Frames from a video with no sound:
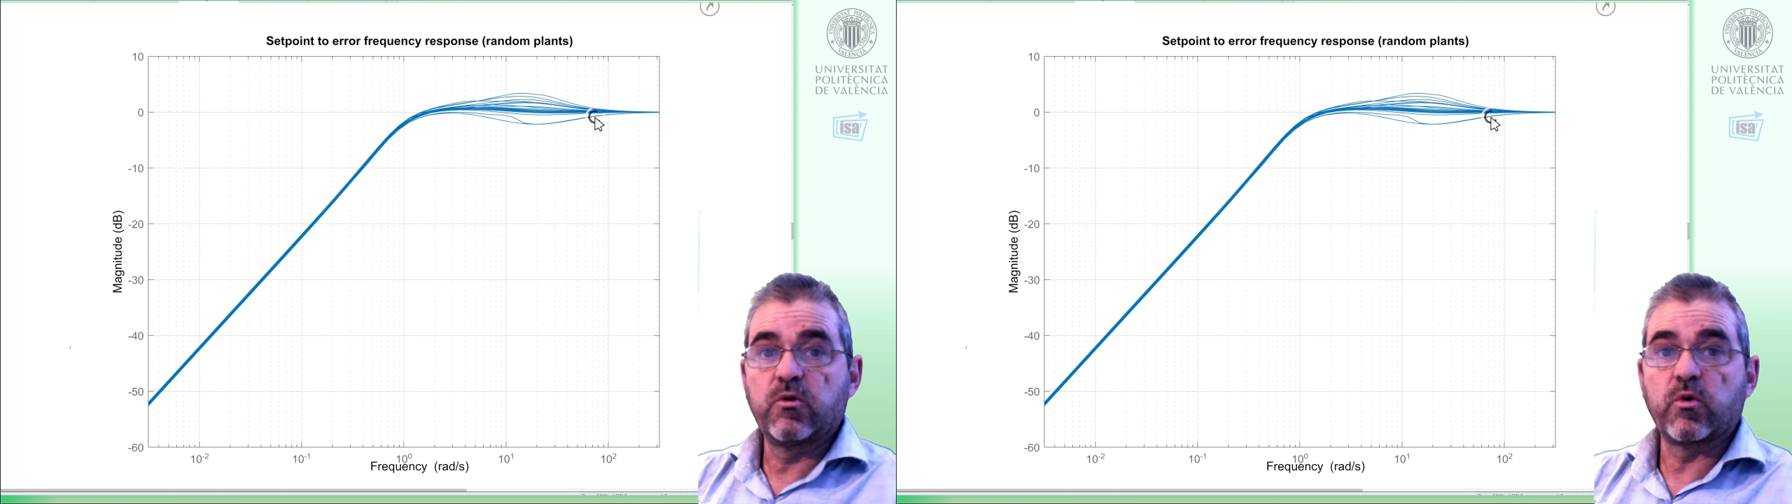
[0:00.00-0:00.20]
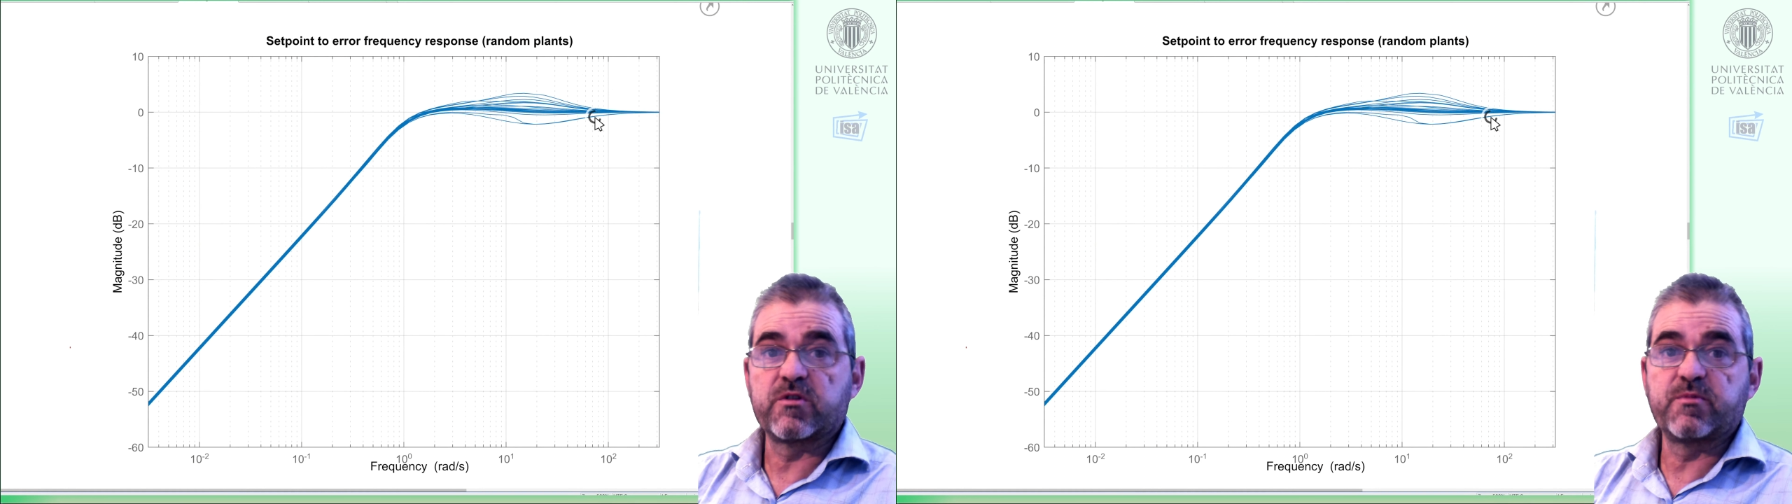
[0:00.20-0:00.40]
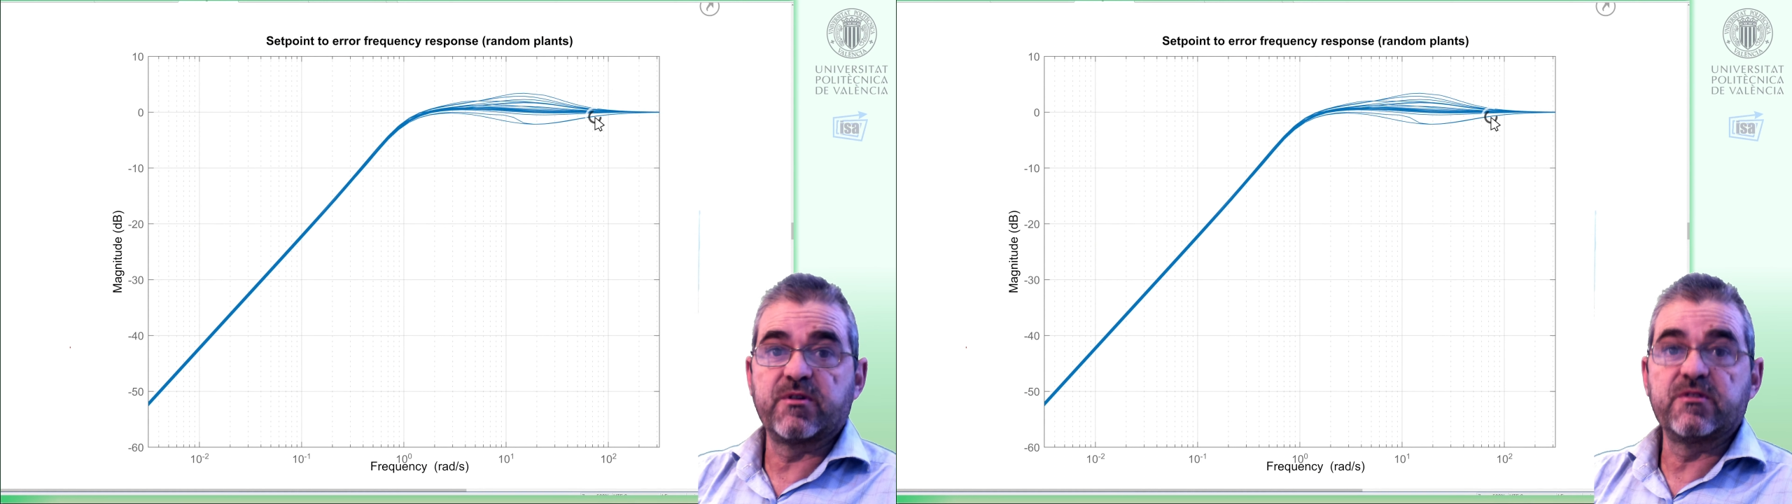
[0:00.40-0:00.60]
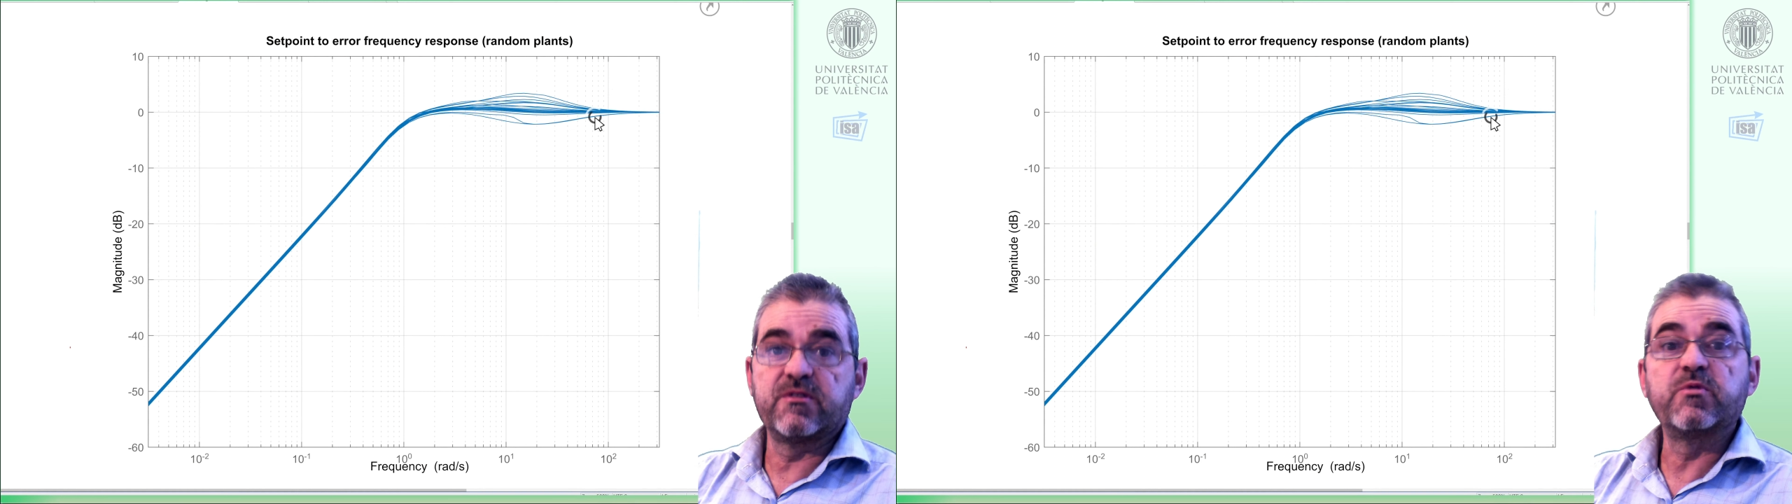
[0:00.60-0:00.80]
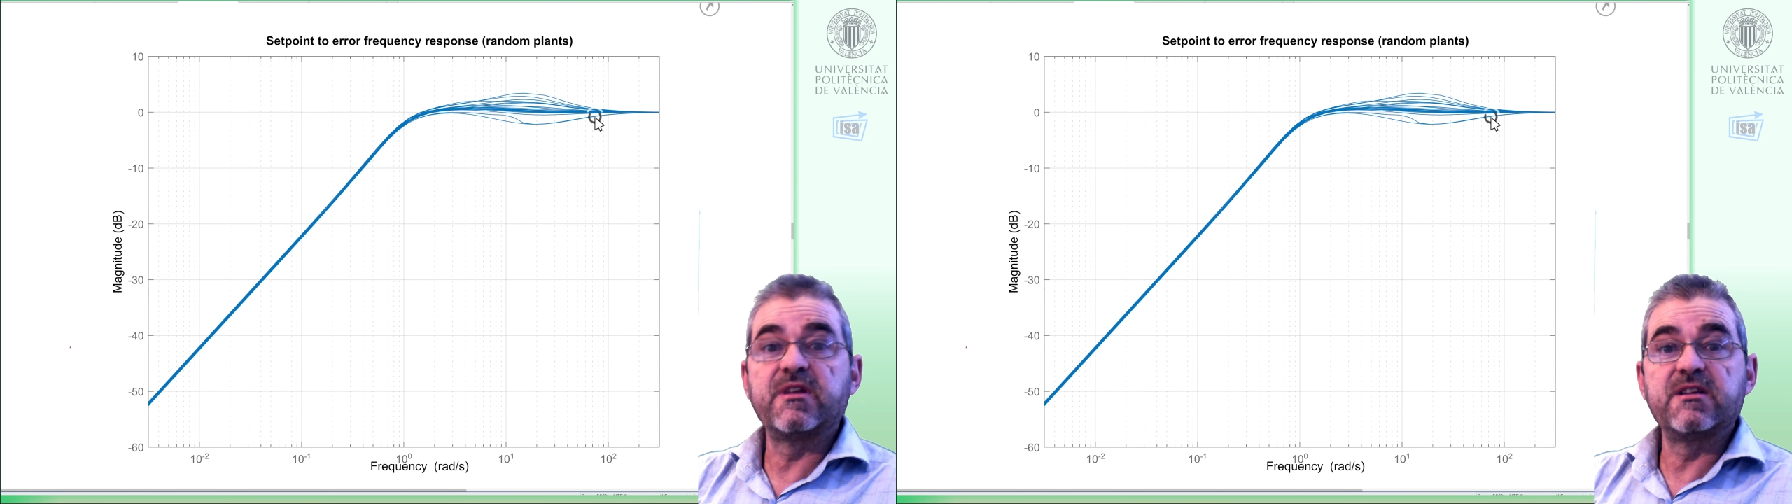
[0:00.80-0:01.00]

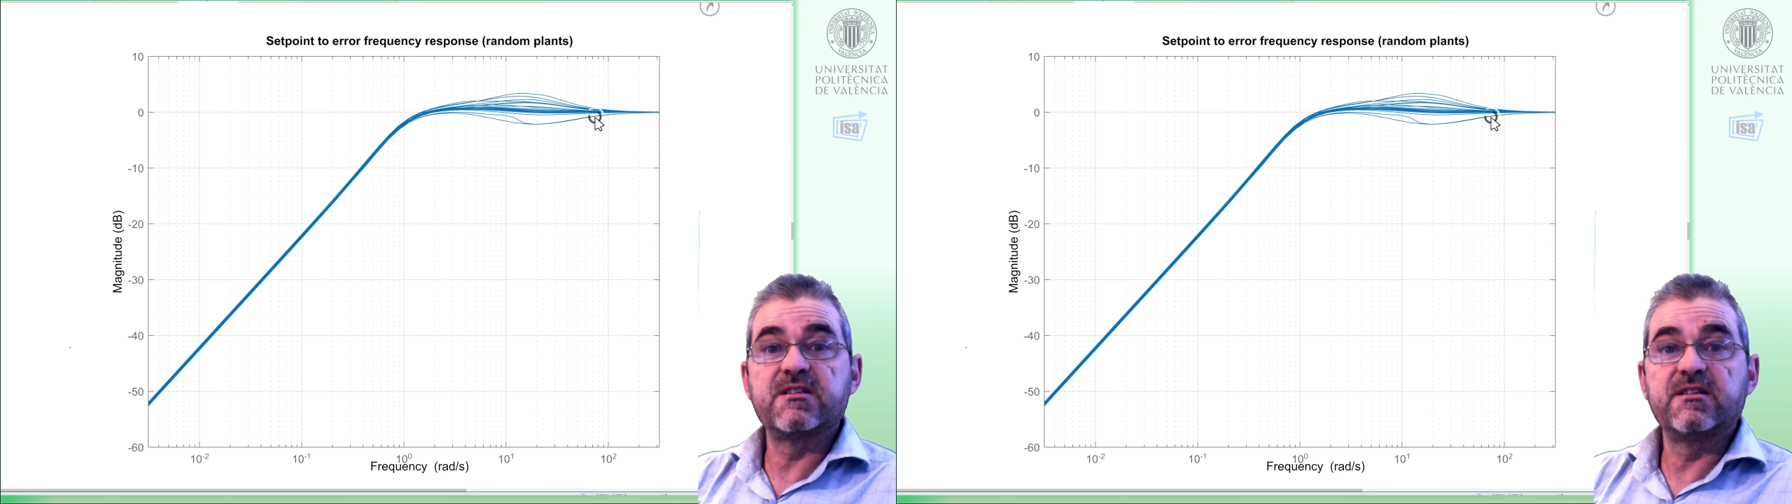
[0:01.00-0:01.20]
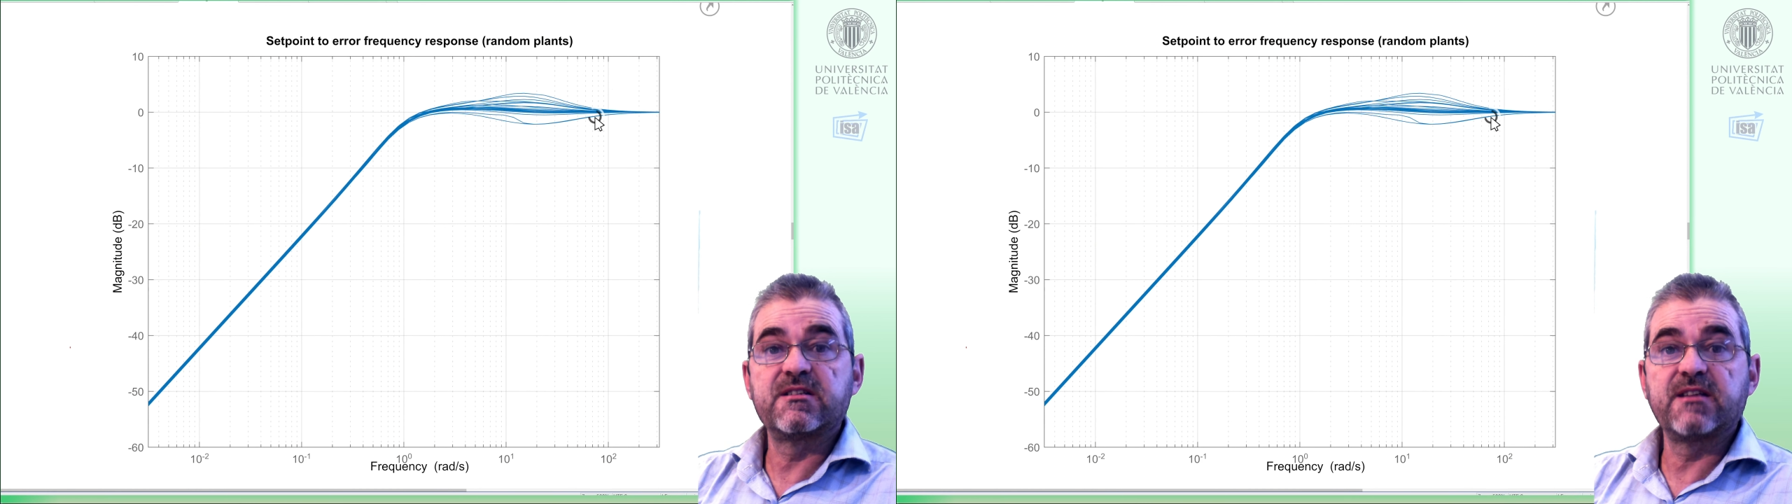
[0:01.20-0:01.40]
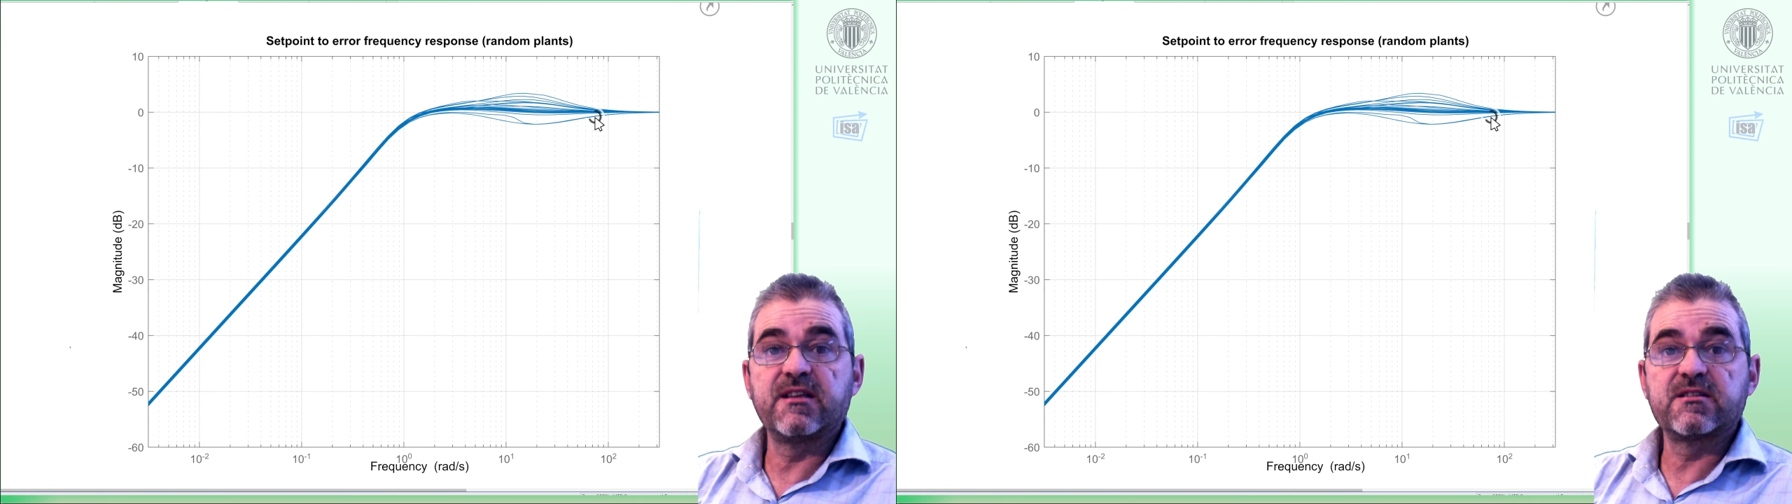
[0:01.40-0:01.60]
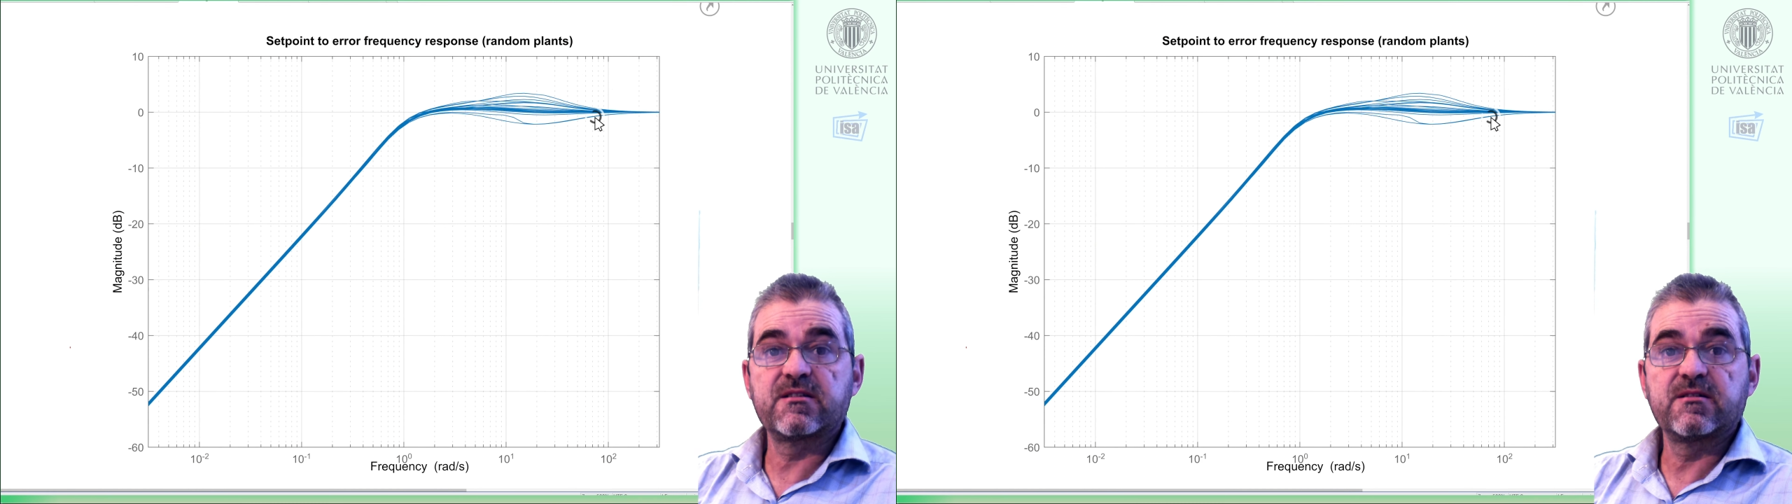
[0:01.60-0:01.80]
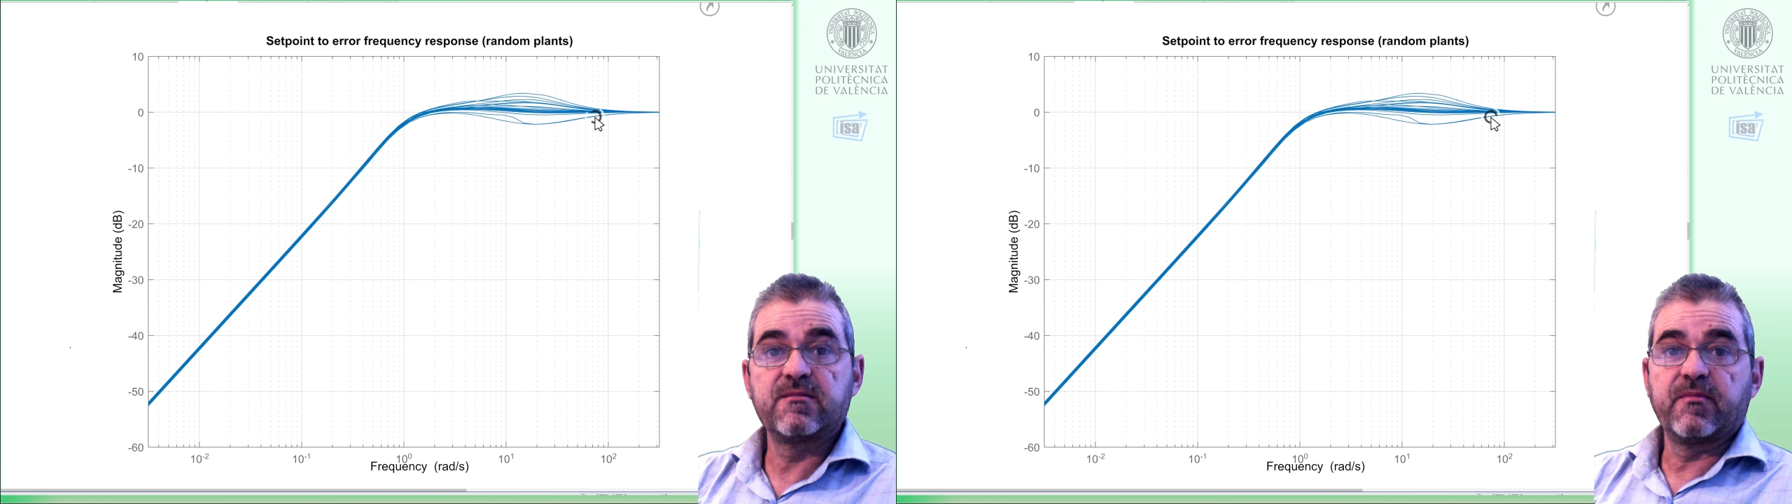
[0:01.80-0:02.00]
corresponding to the initial
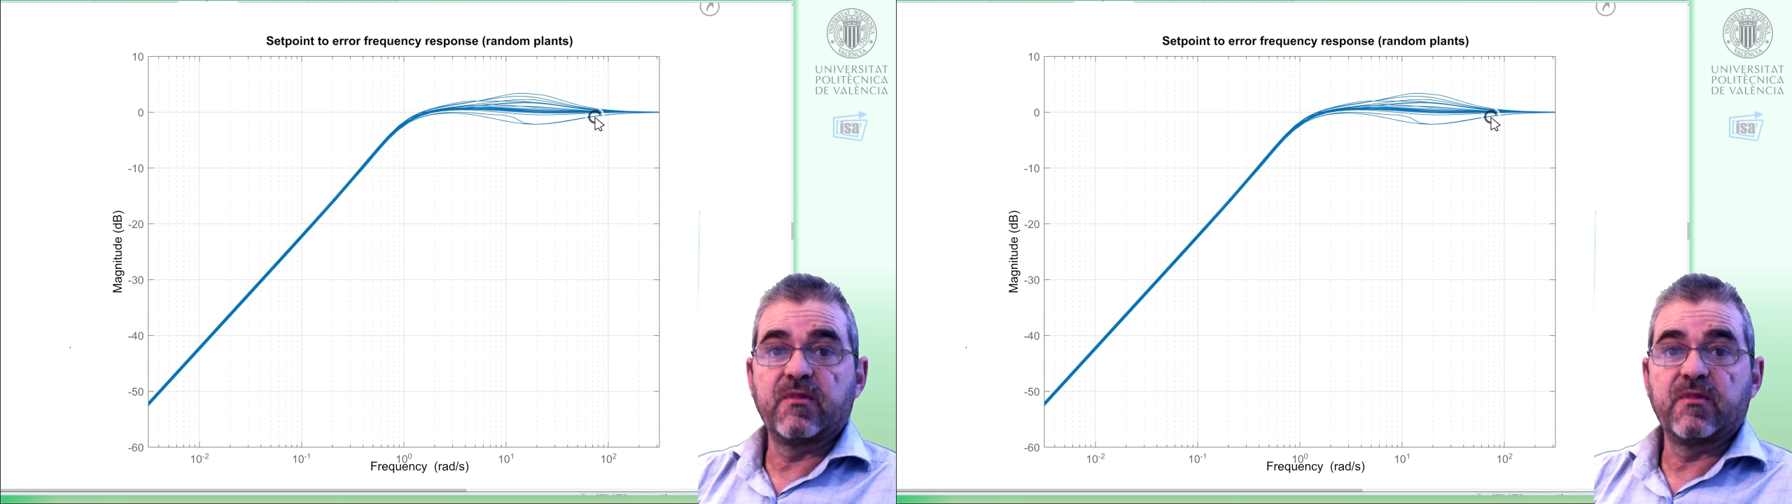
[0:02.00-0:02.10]
states